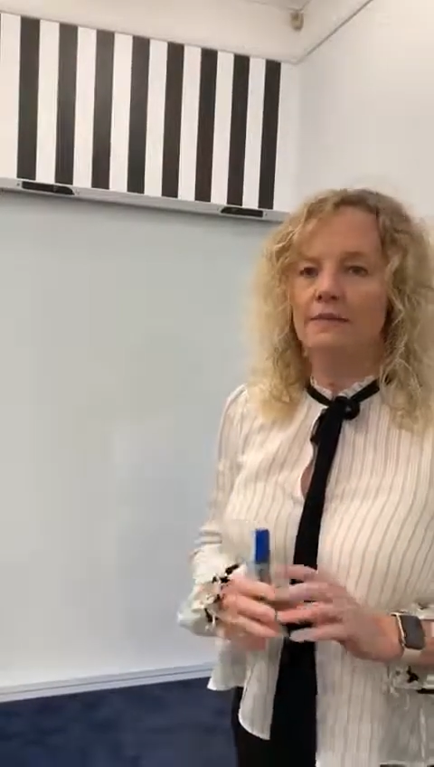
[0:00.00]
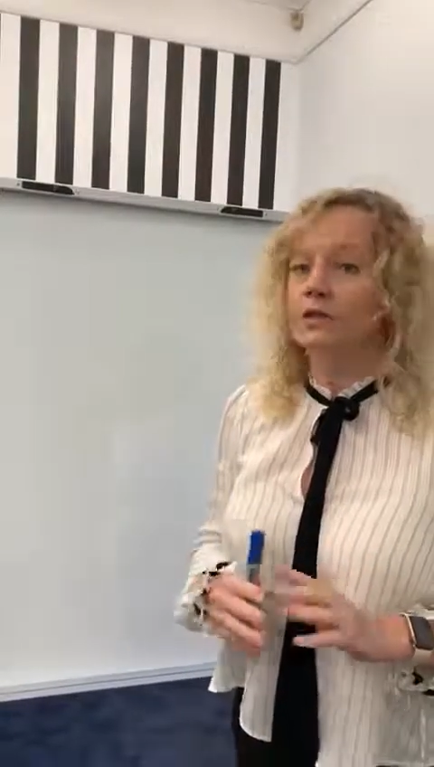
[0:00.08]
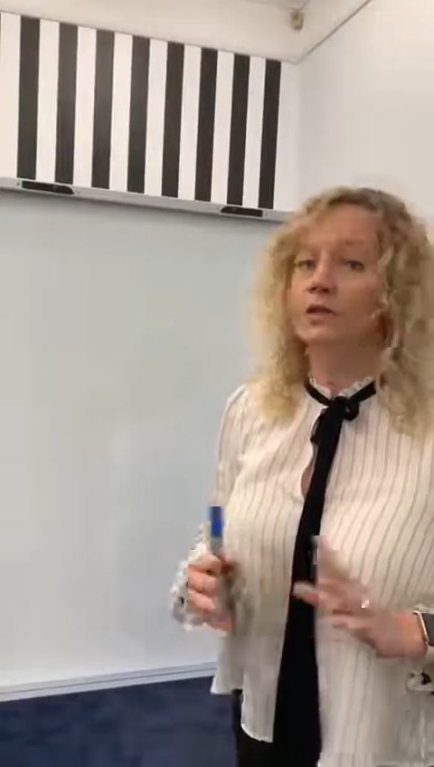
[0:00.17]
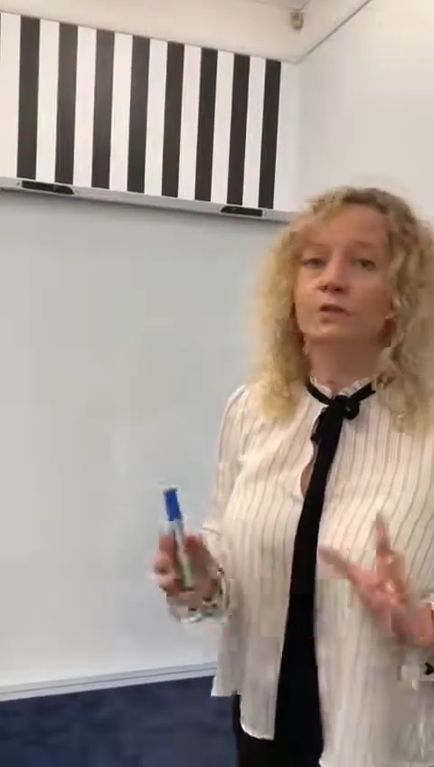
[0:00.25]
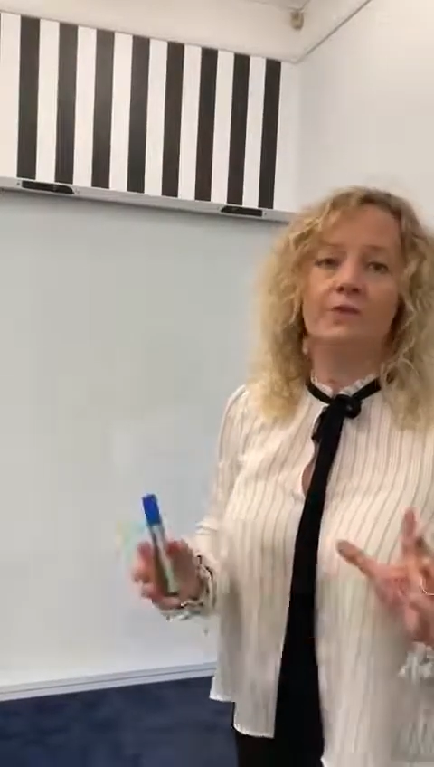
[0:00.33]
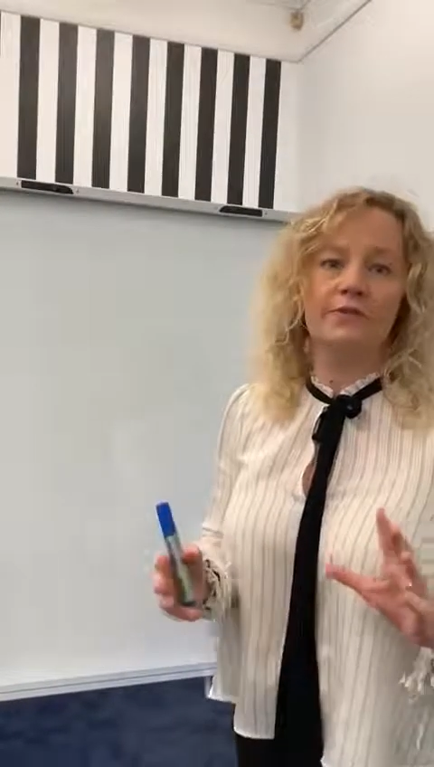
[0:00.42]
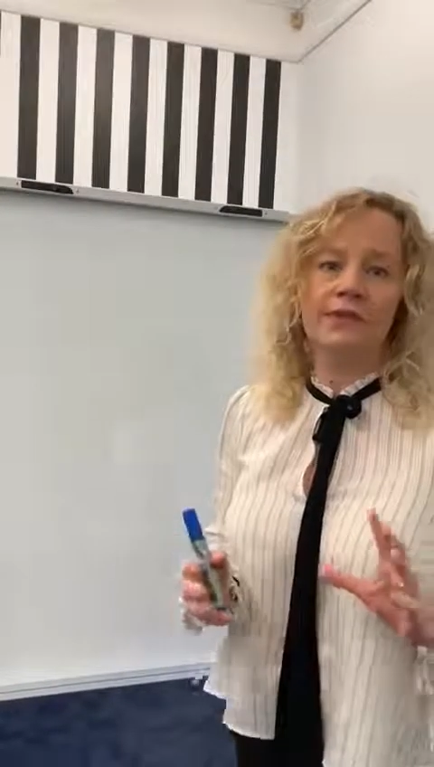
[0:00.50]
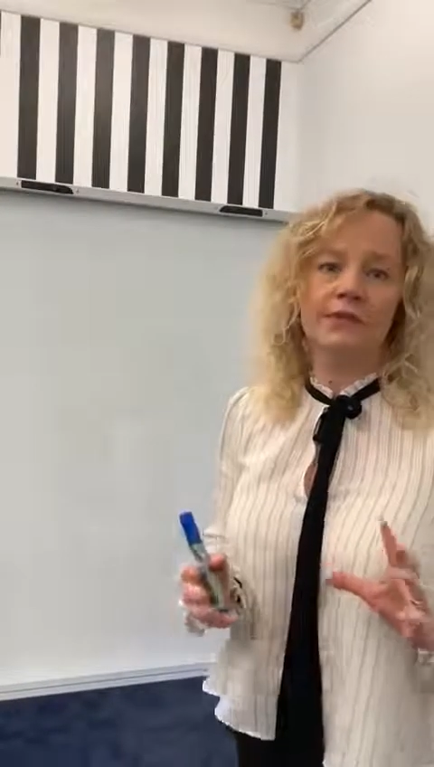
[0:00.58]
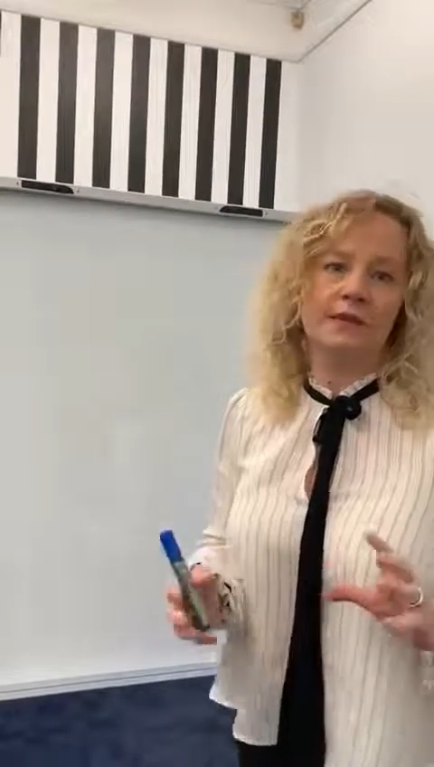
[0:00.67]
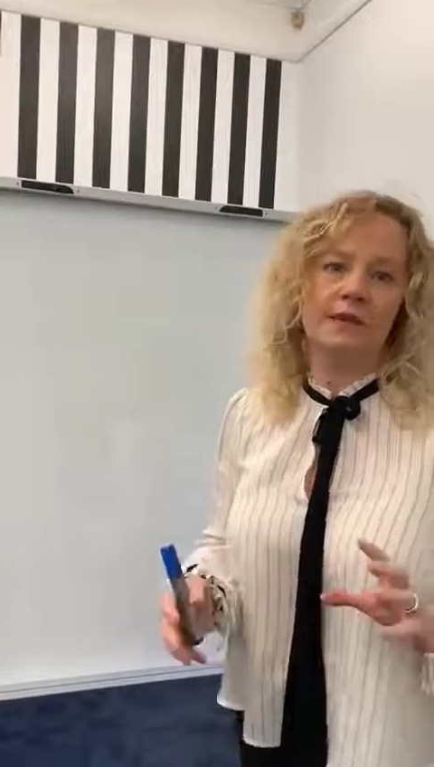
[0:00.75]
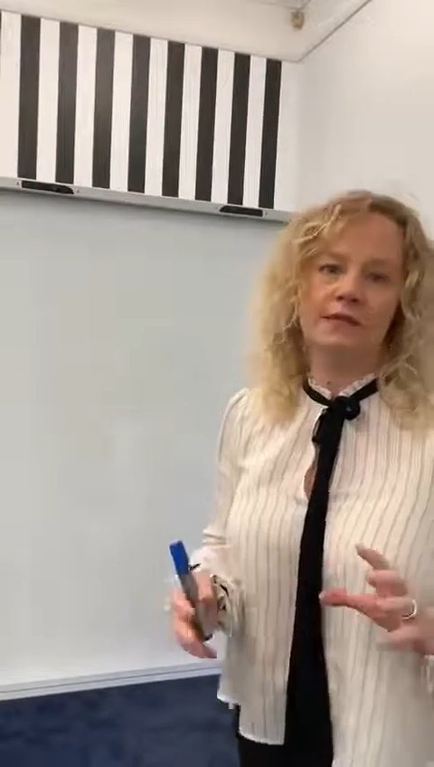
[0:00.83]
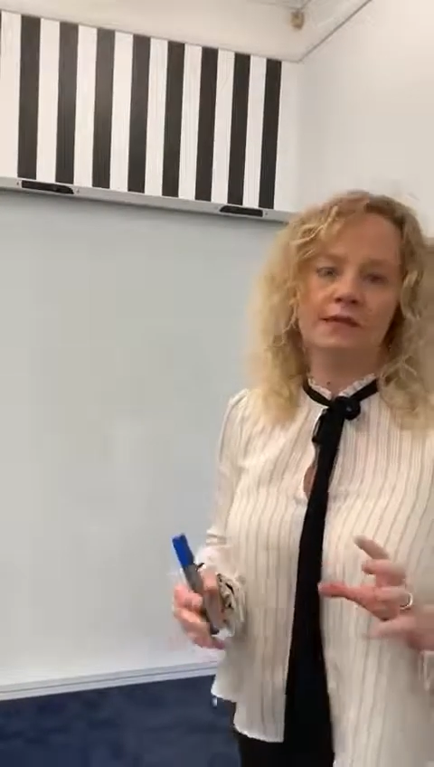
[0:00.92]
you can do a
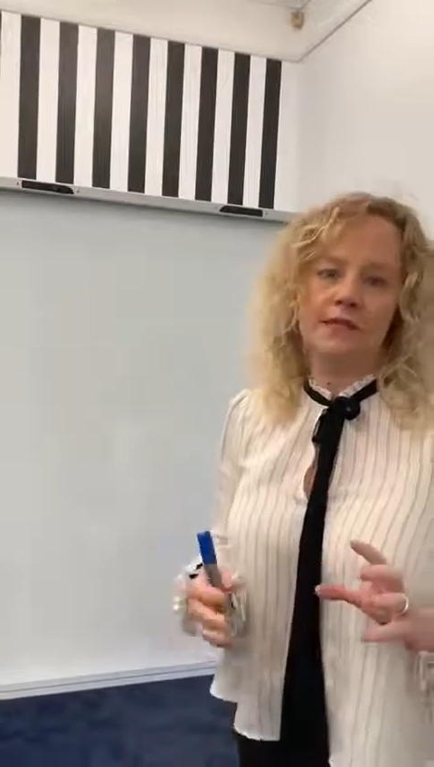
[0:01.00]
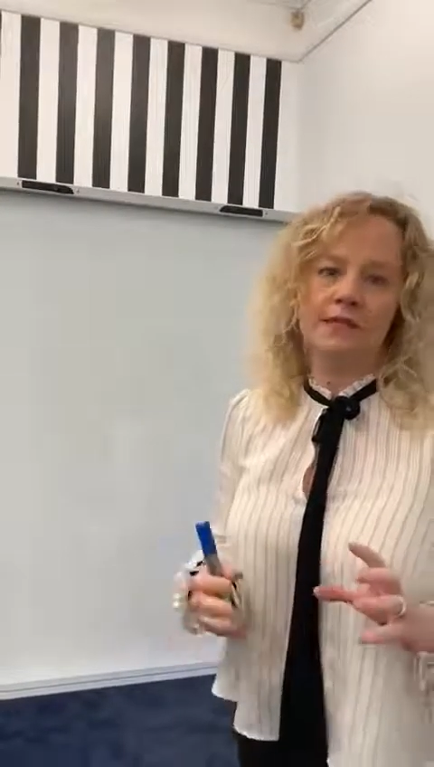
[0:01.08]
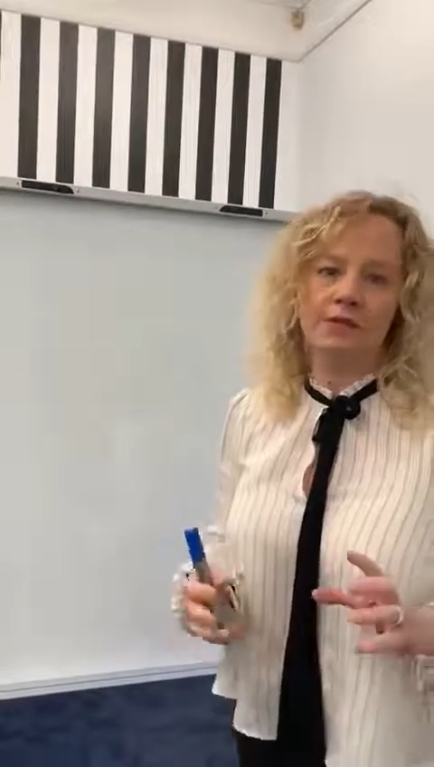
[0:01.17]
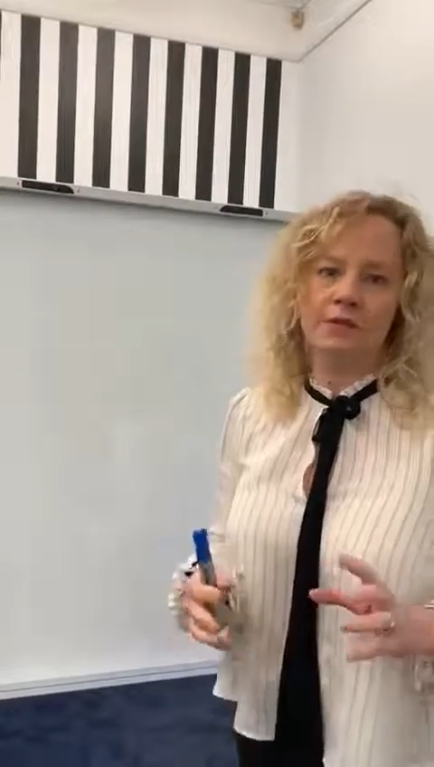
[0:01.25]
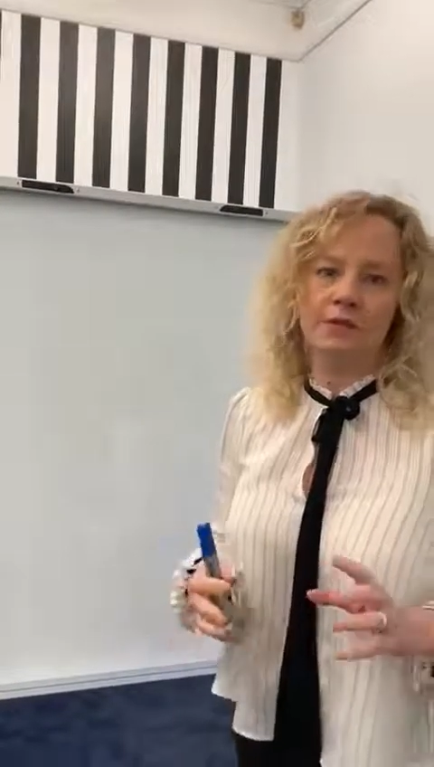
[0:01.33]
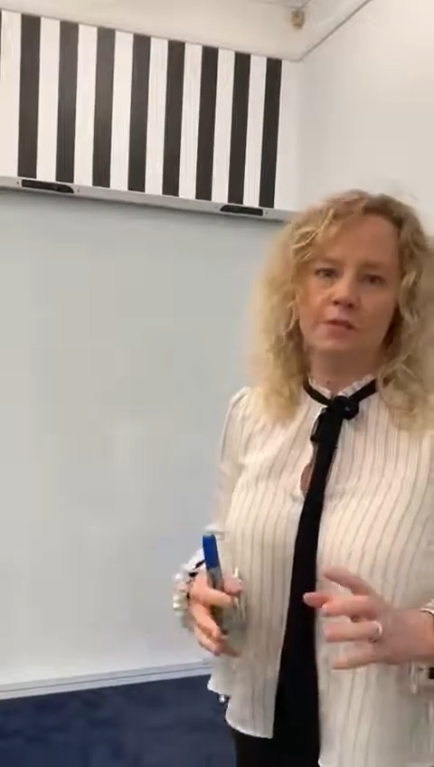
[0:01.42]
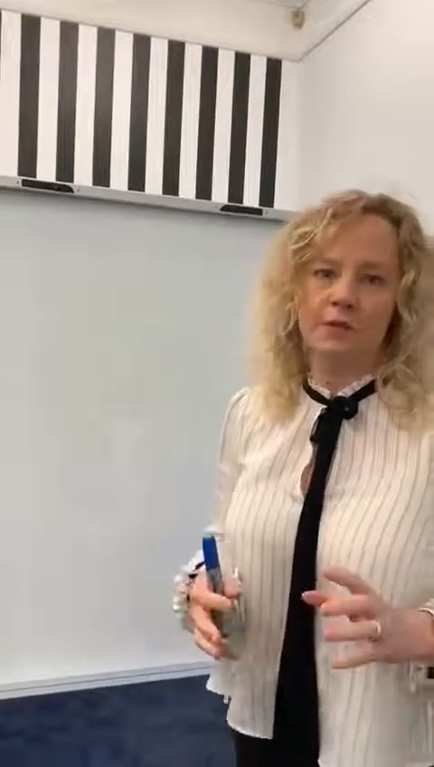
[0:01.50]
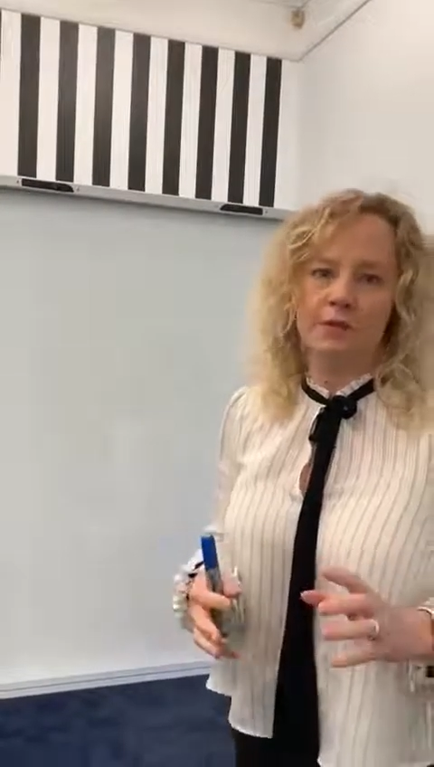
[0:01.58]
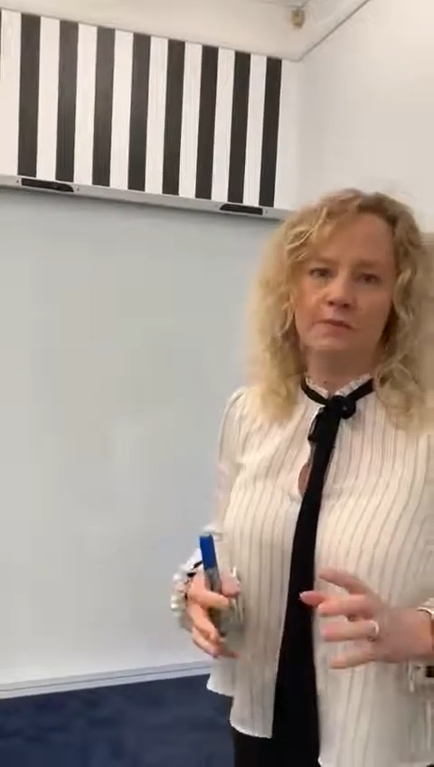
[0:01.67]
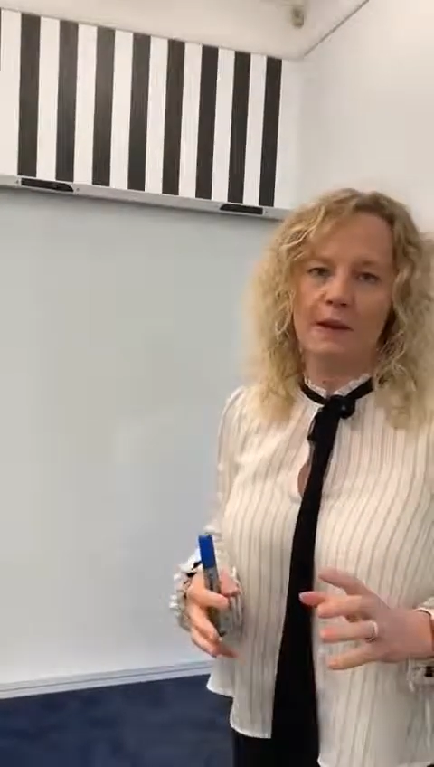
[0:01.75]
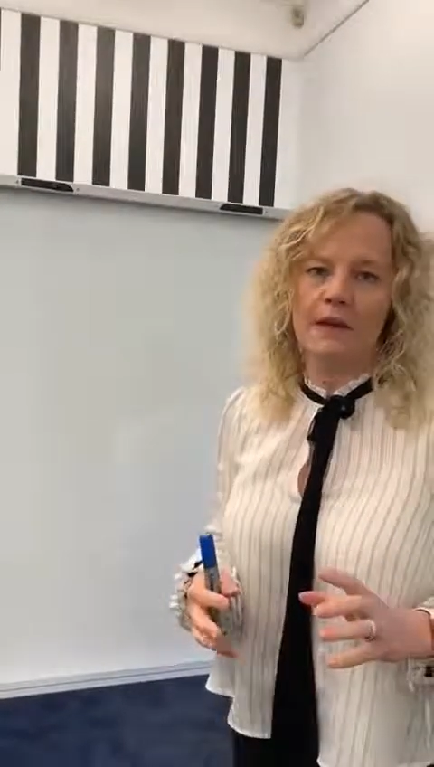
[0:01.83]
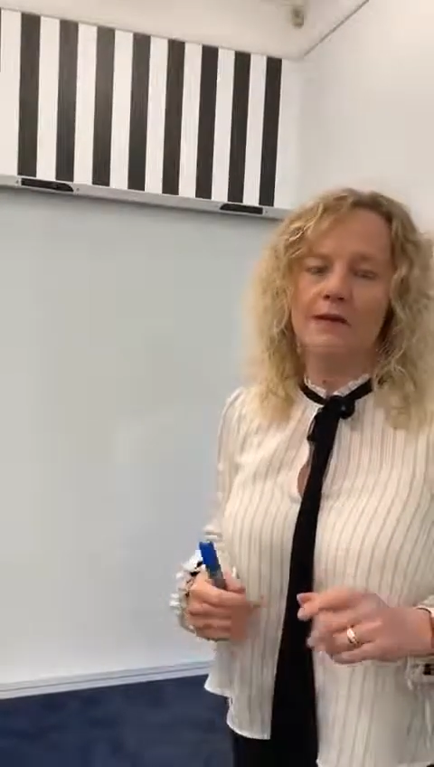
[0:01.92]
Visa debit attached to it with
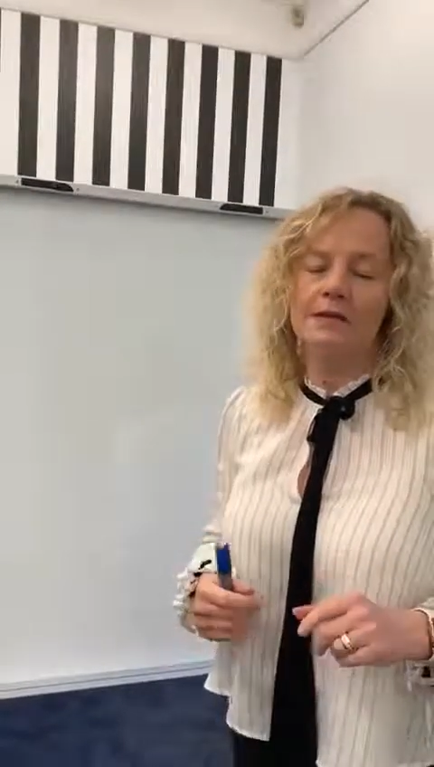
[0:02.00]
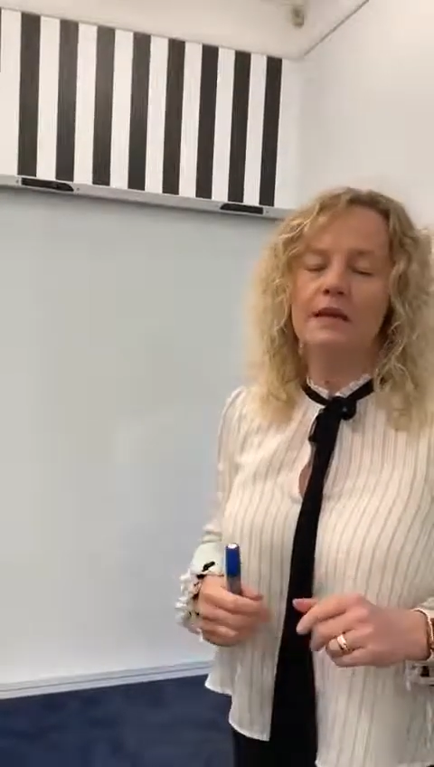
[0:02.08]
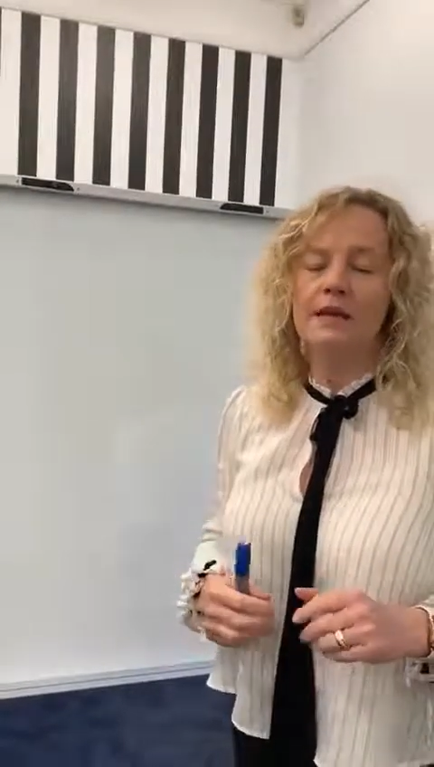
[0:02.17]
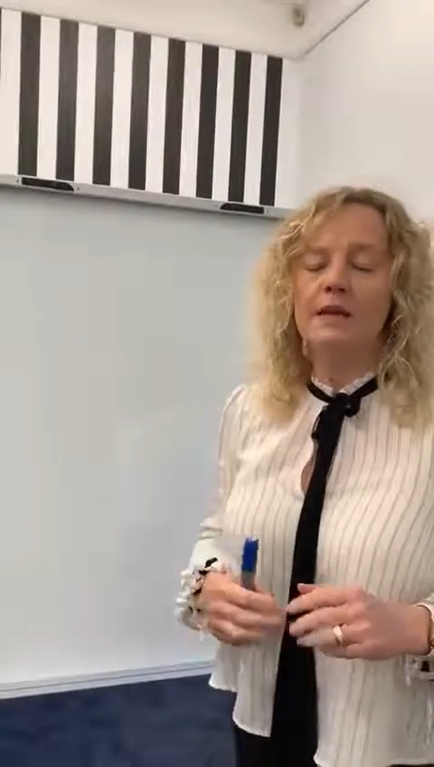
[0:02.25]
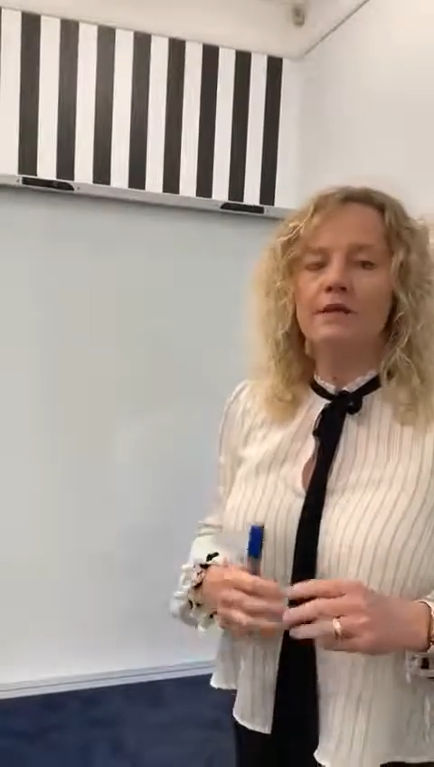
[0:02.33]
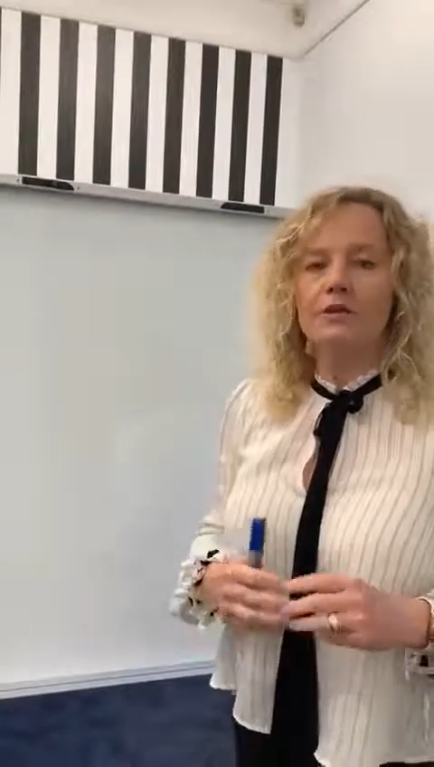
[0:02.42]
most banks.